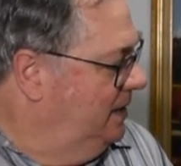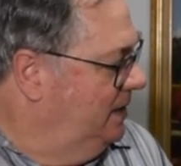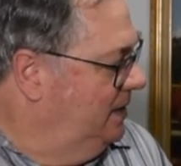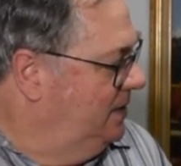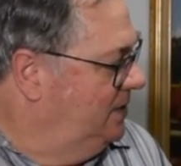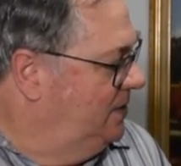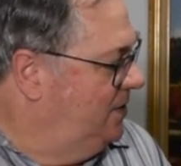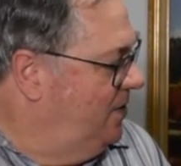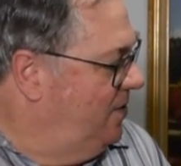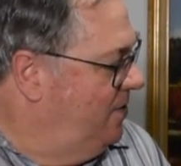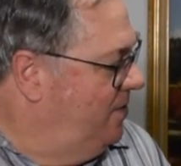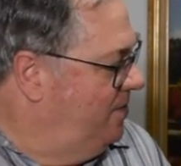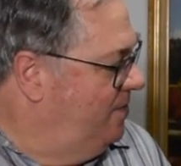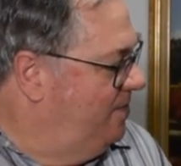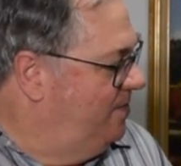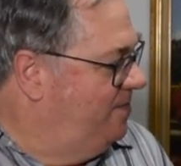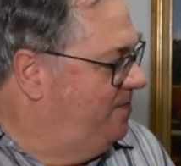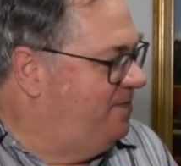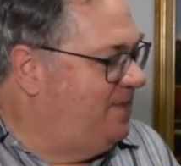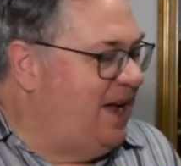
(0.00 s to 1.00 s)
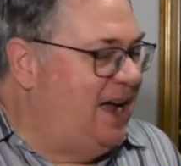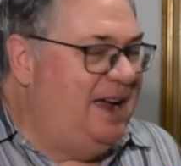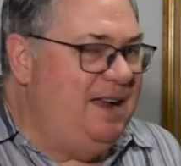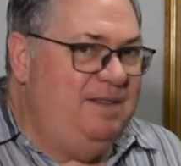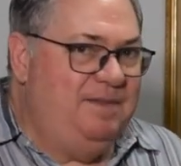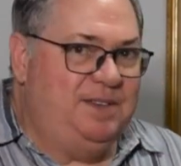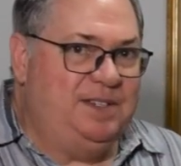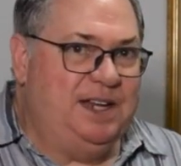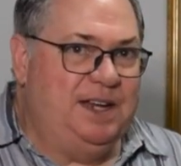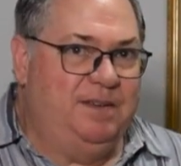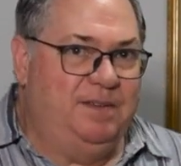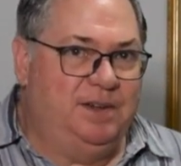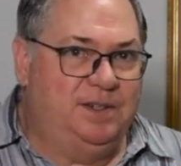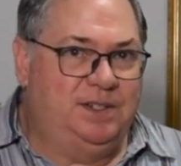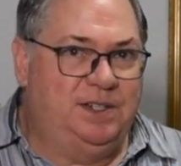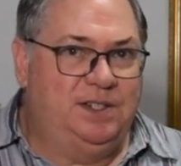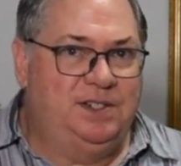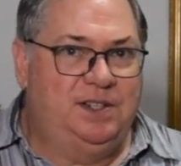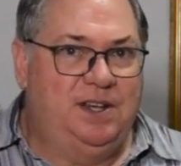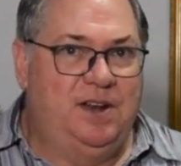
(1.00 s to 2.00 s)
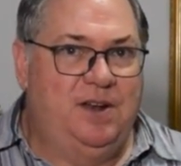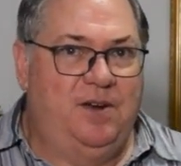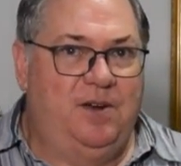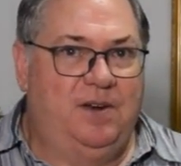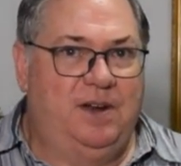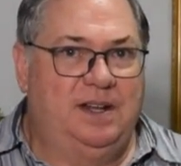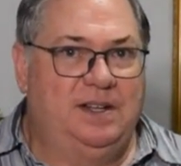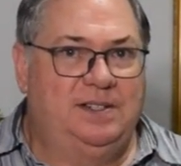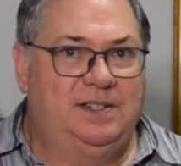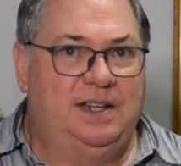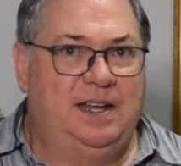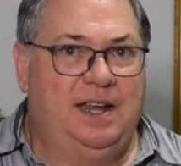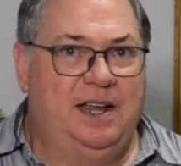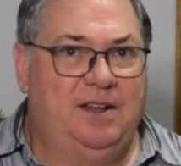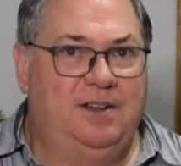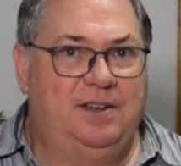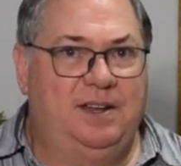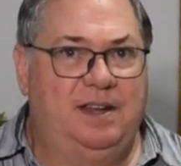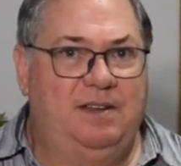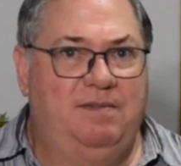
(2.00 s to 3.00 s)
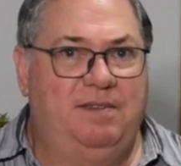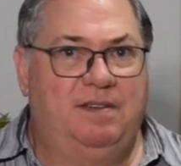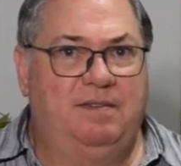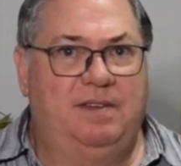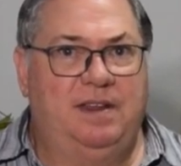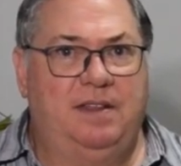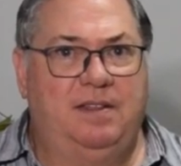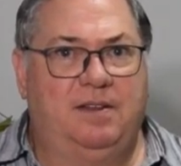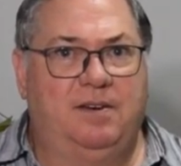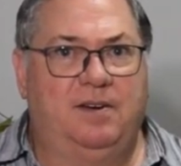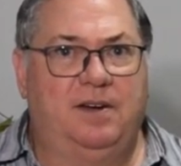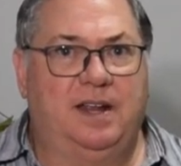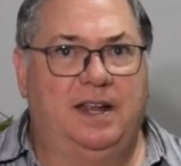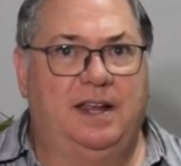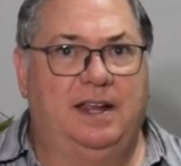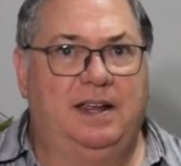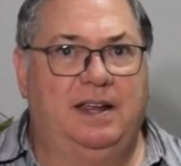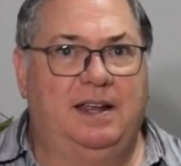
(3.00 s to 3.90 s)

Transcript: So 5 sieverts is known as the LD 5030.